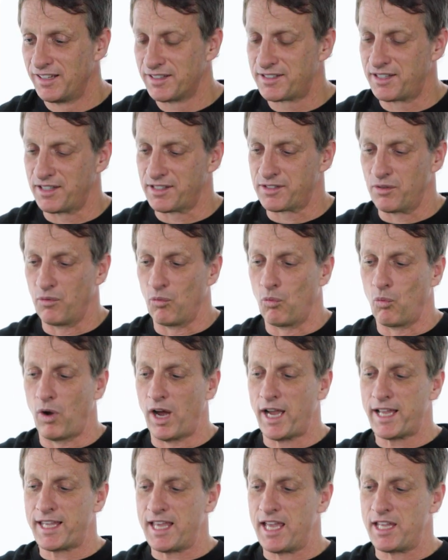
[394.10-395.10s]
It says,
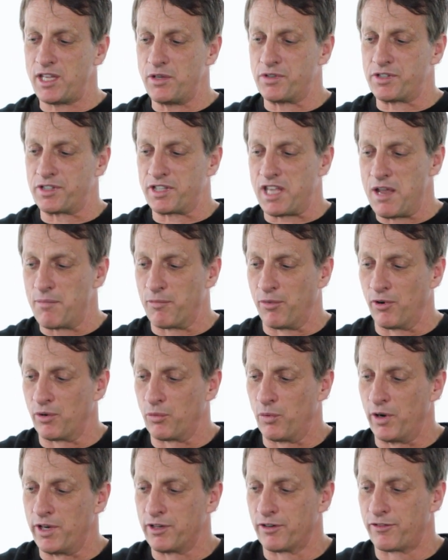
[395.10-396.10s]
why can't you
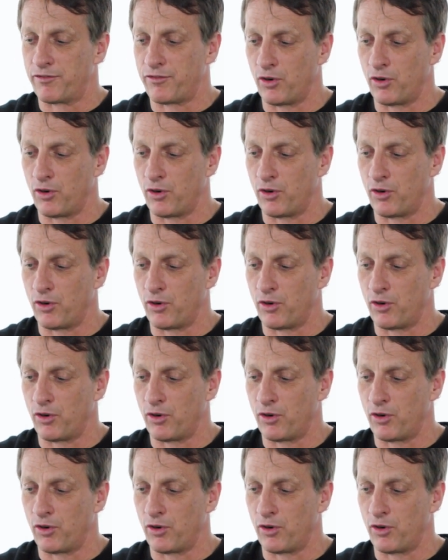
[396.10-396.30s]
skateboard when you're